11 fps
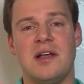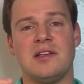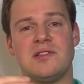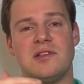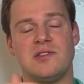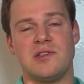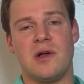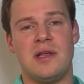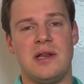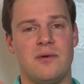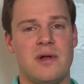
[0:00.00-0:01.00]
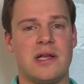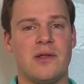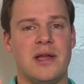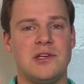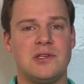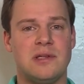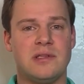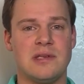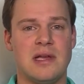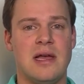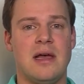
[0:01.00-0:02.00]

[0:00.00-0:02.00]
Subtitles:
is the zoning and regulations